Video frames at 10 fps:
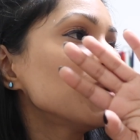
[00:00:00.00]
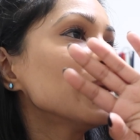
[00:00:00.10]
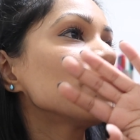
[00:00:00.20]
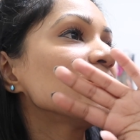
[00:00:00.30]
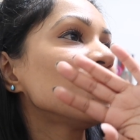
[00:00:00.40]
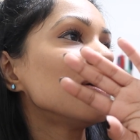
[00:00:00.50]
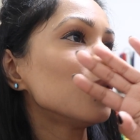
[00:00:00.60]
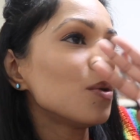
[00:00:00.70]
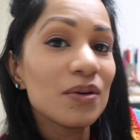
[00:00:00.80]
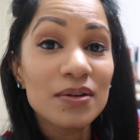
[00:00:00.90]
people
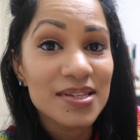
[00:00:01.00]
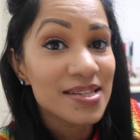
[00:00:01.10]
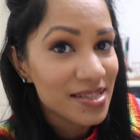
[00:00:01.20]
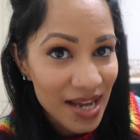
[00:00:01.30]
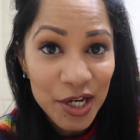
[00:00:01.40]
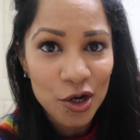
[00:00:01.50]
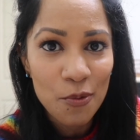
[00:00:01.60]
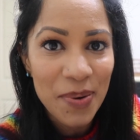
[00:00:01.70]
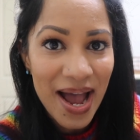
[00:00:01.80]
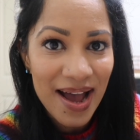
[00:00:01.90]
are all
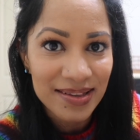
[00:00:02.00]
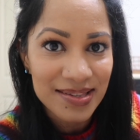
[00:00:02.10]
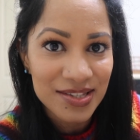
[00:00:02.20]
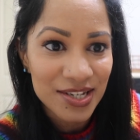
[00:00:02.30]
psychopaths